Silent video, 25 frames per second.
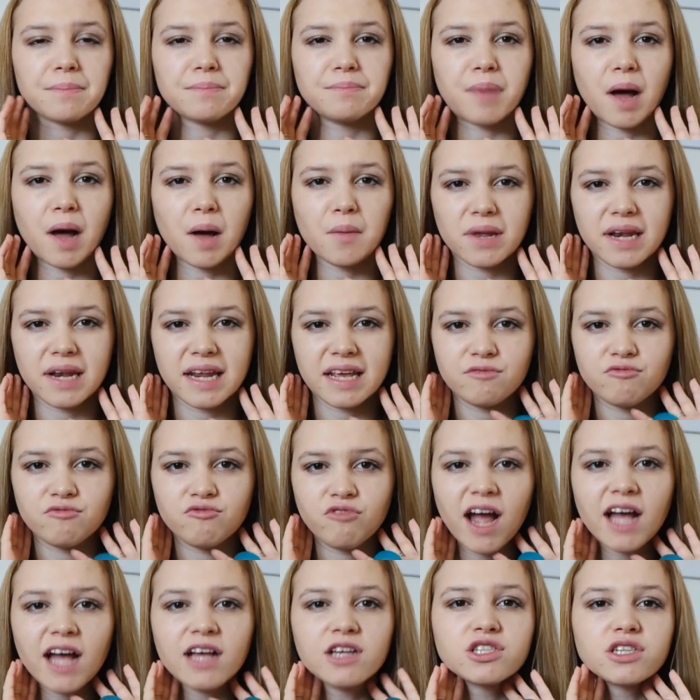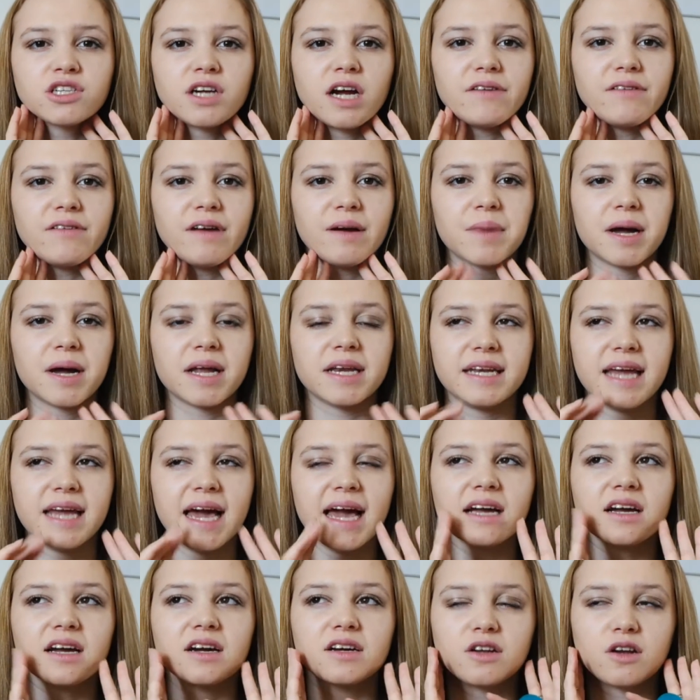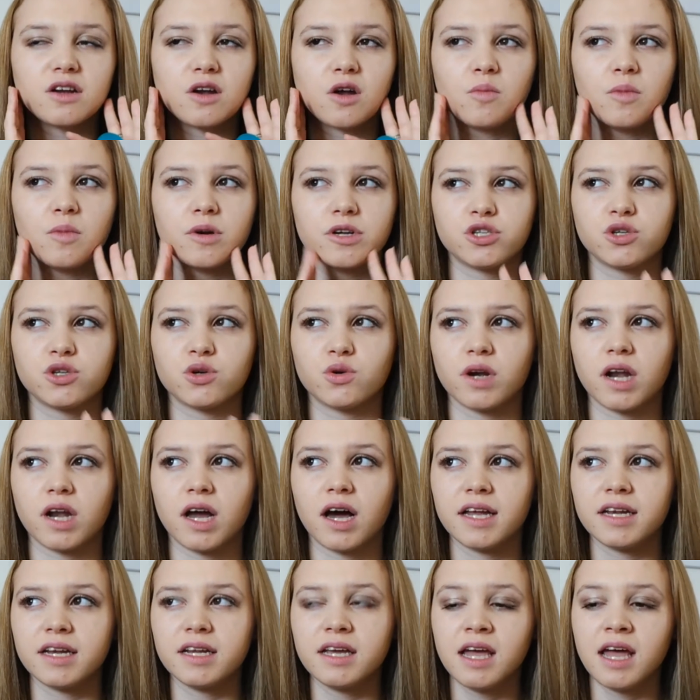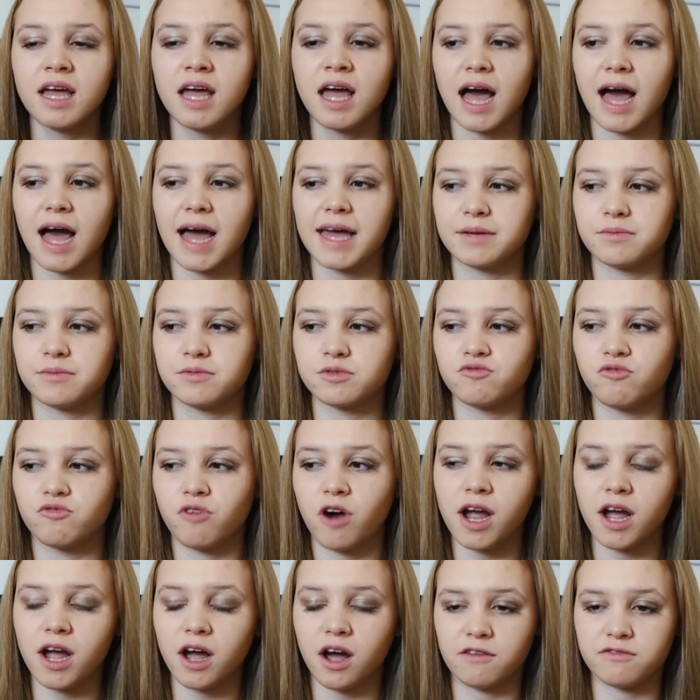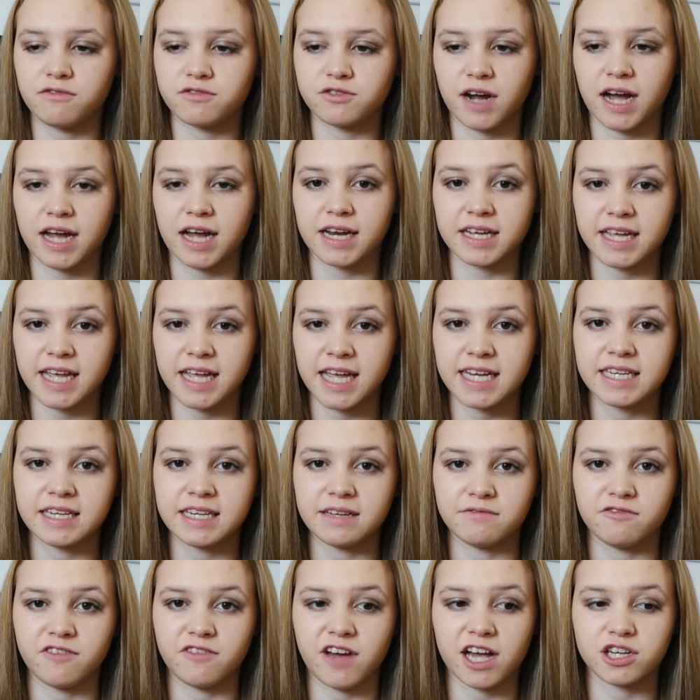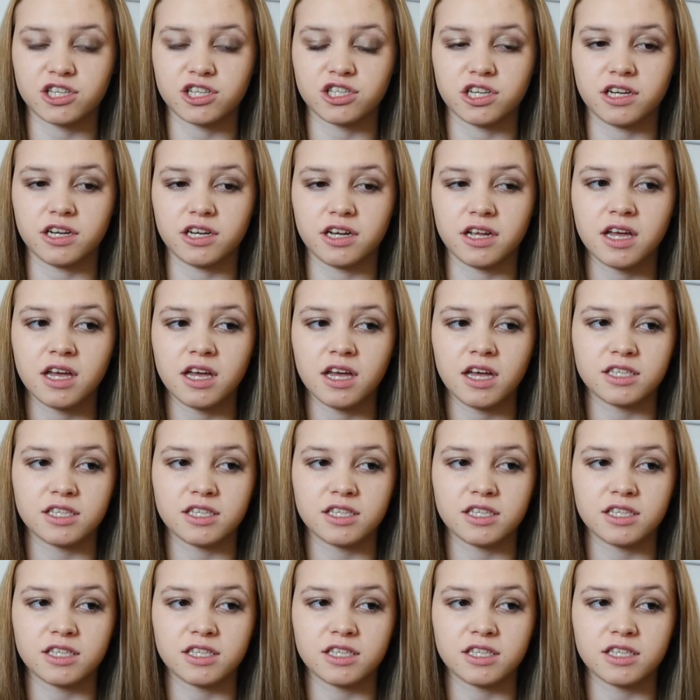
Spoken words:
bubbly rash around my neck and along my jawline, and it was right after I had a kidney infection.